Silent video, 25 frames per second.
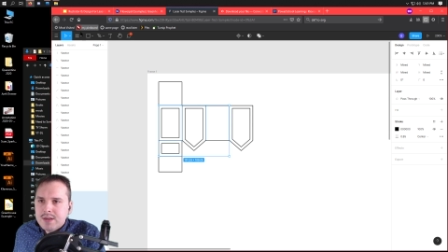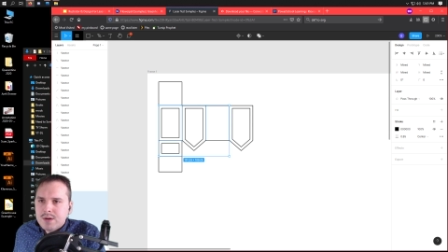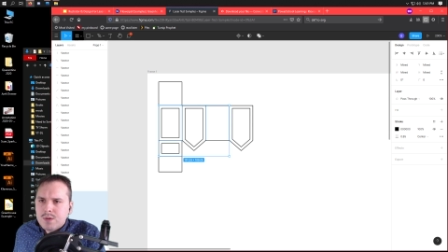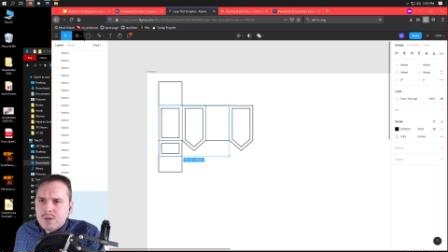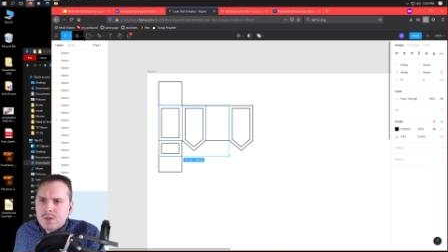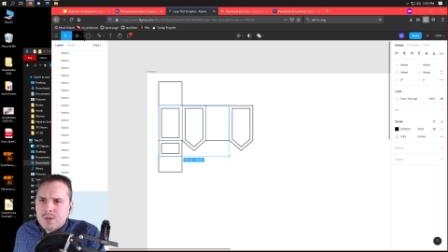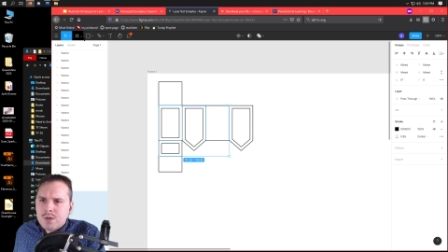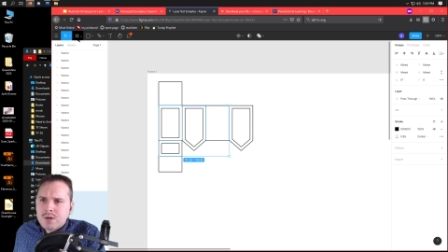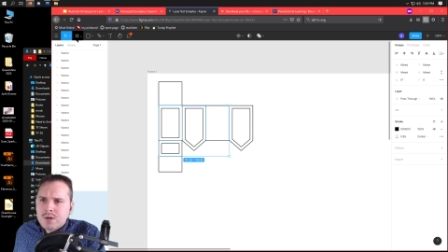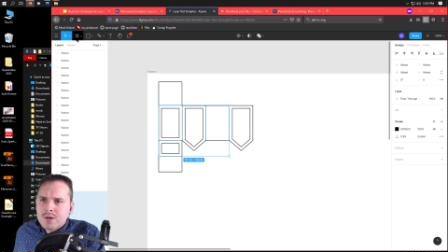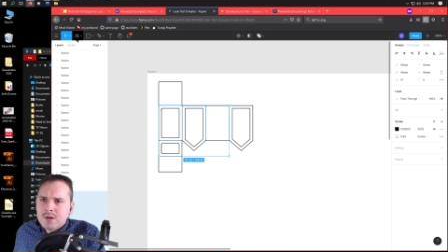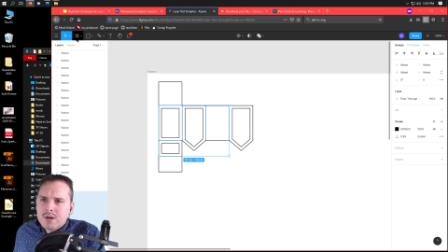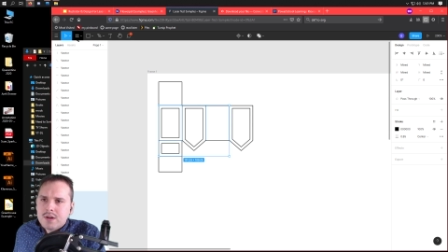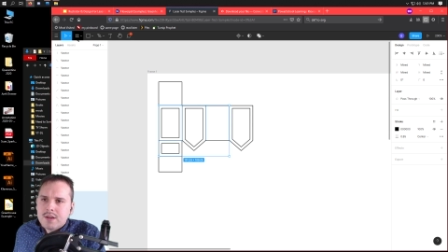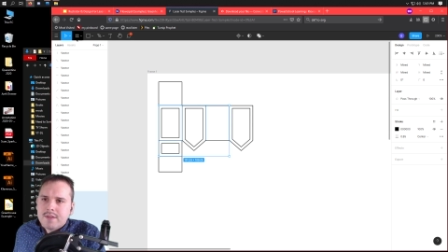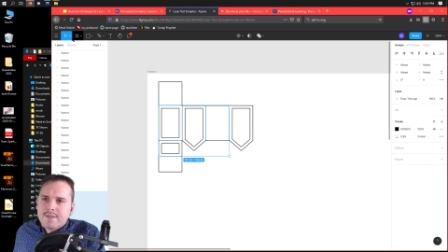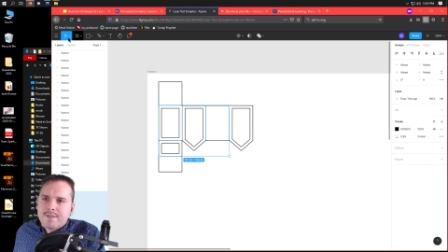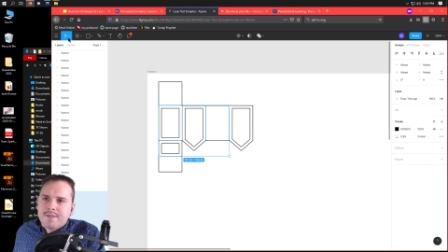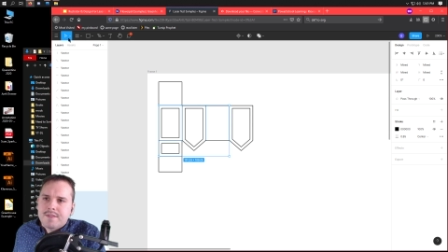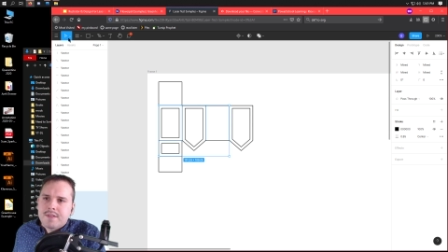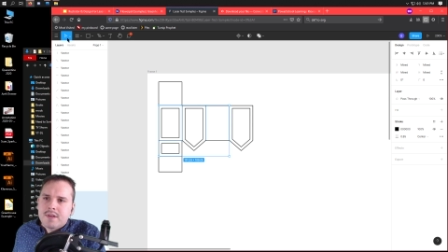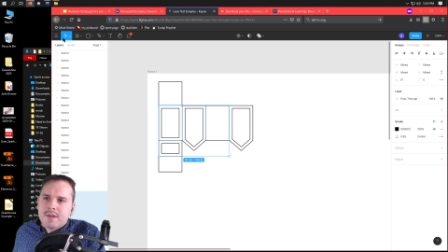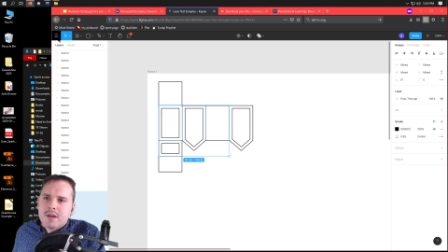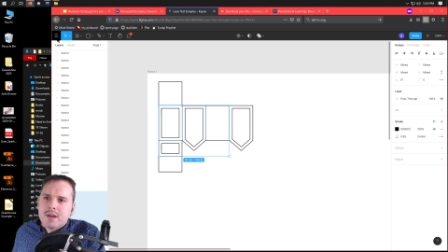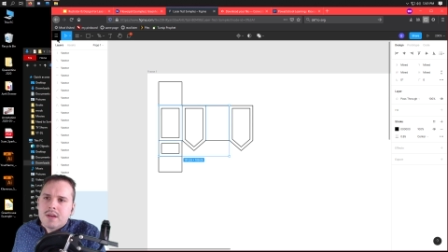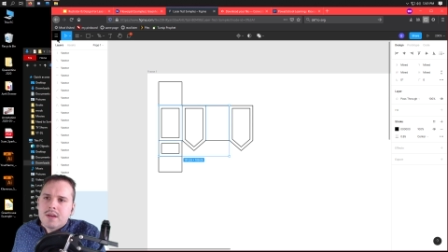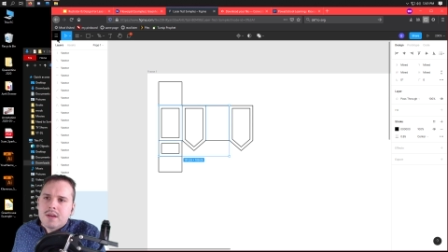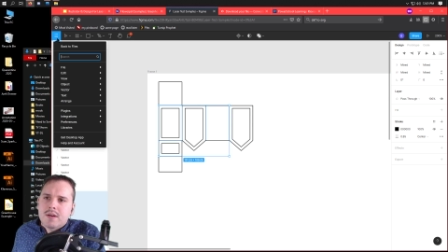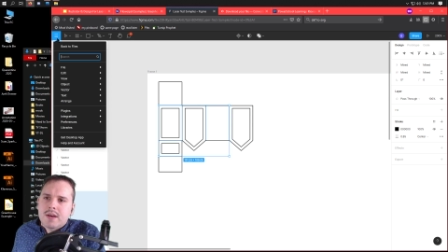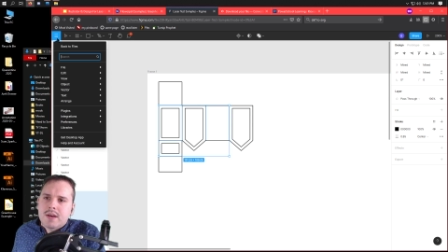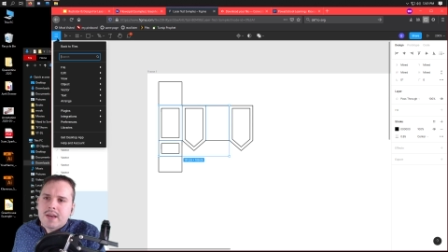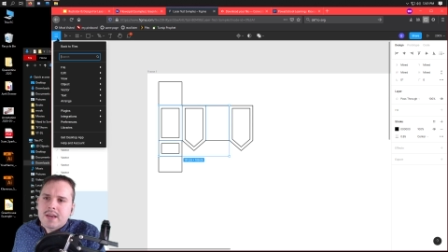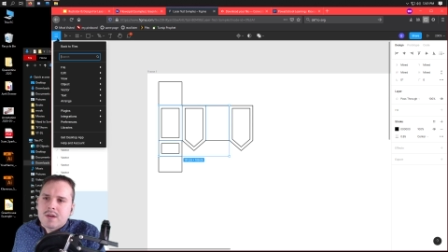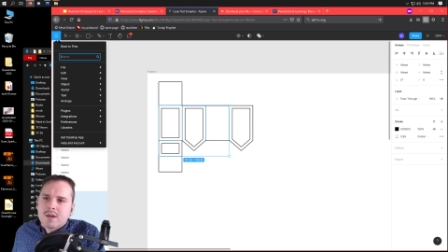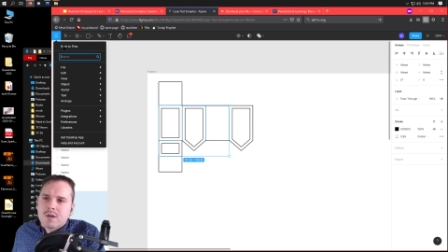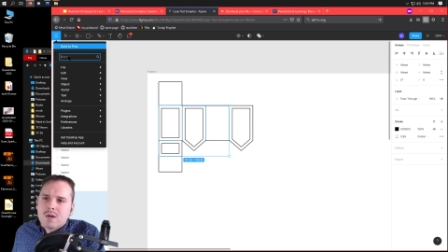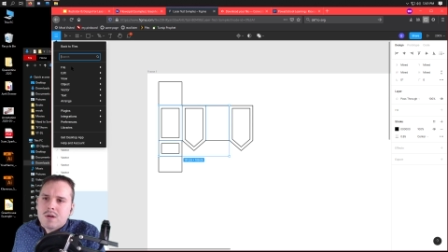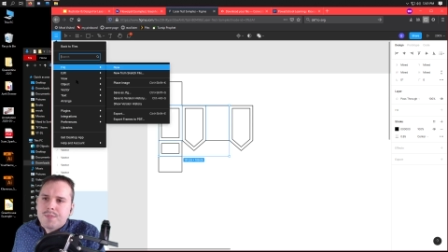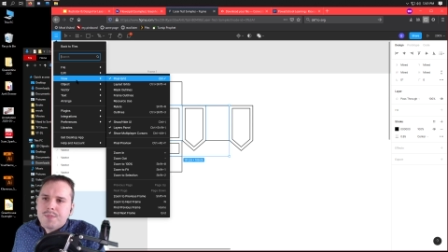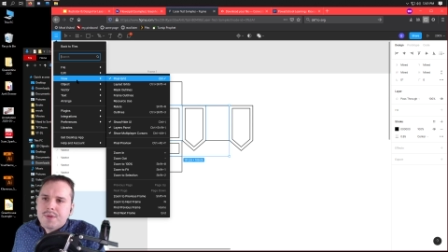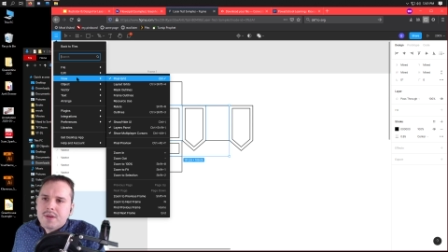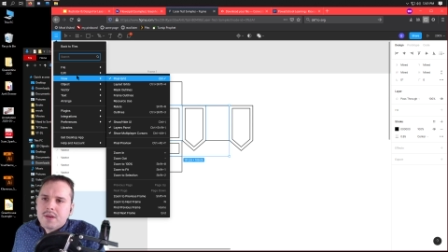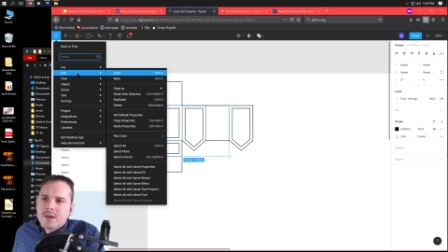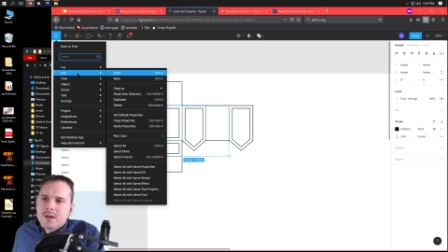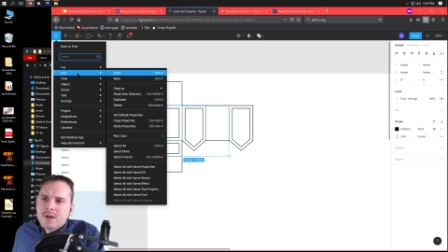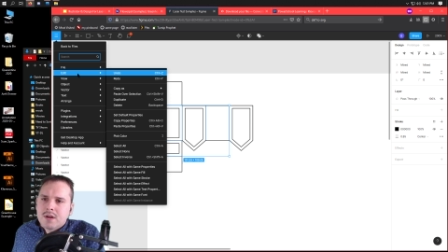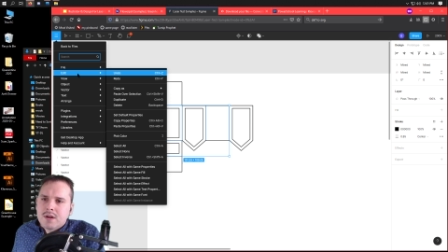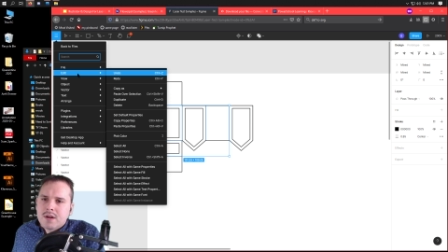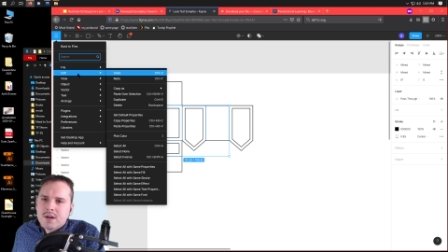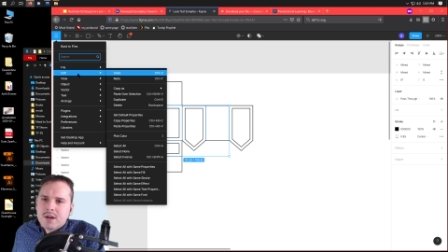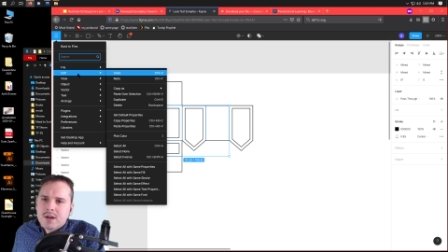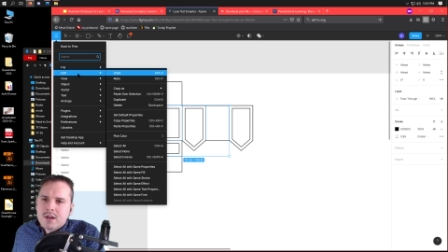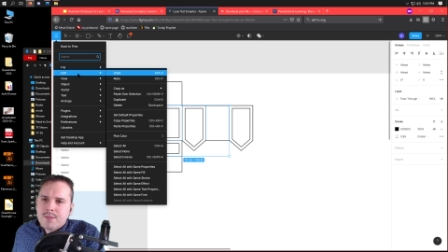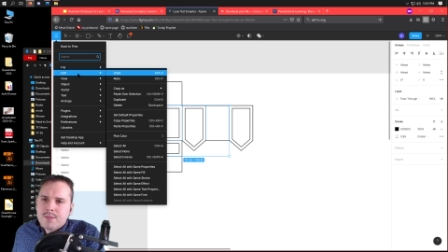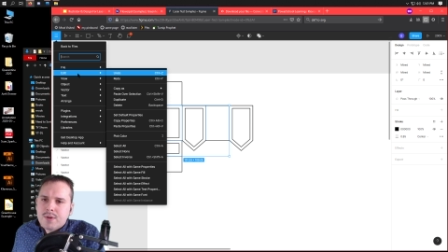or if I go up here and